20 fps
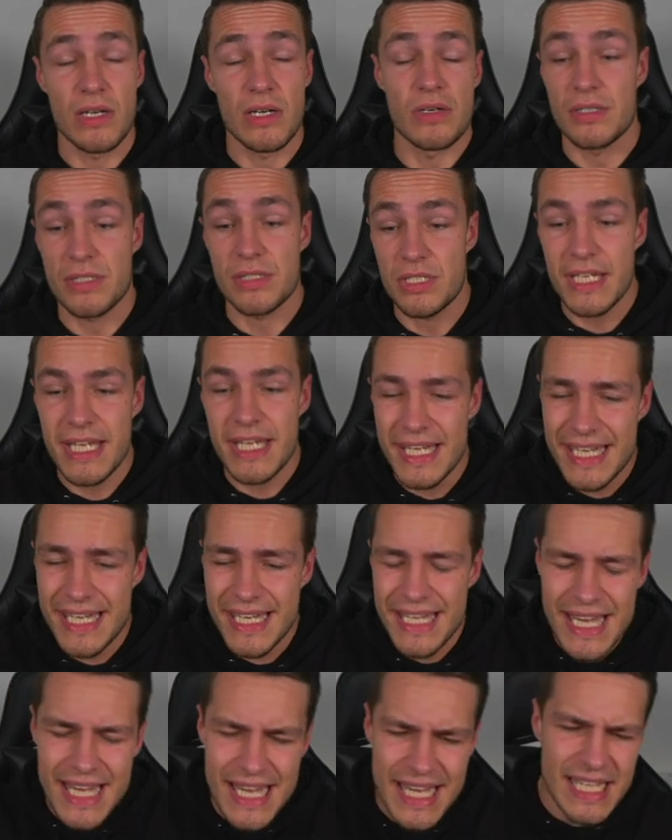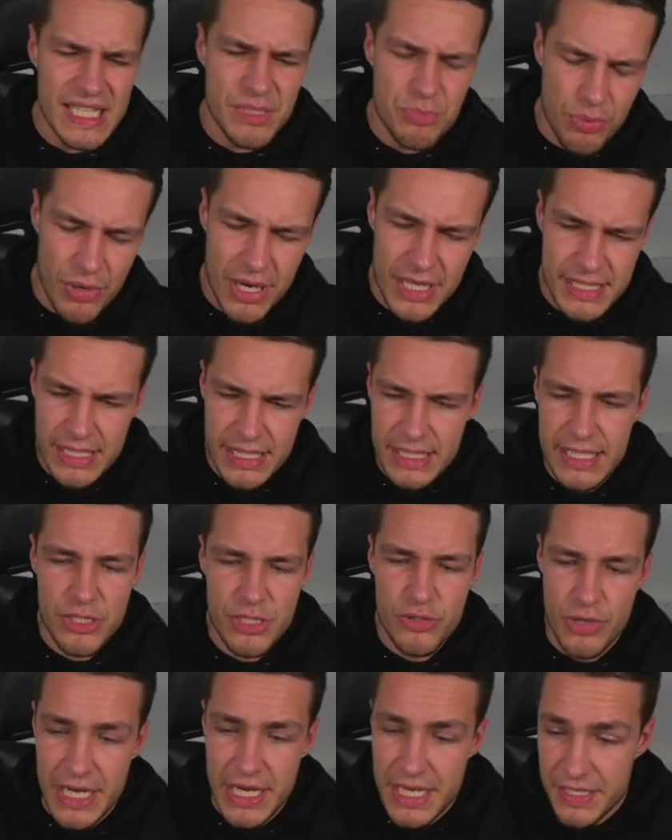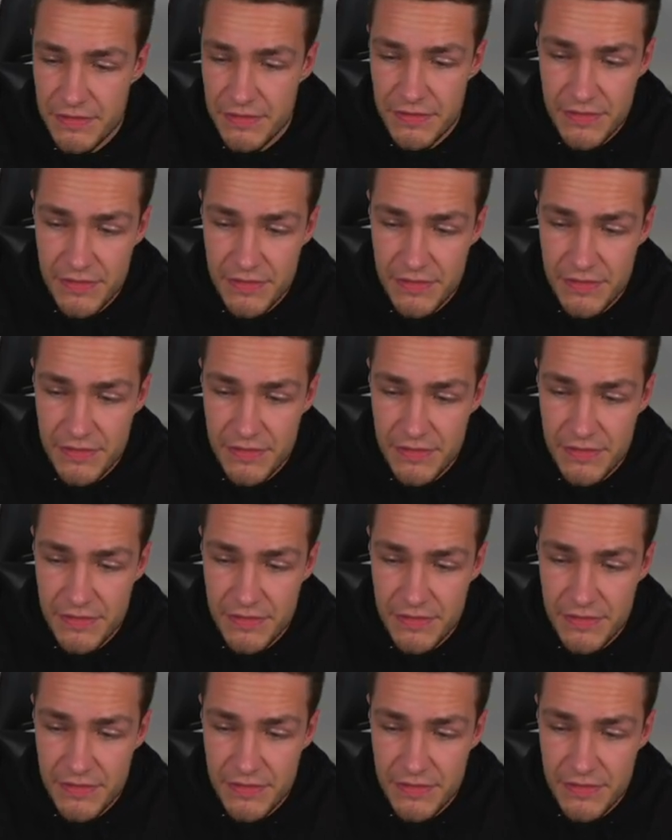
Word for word: last year, it's practically traded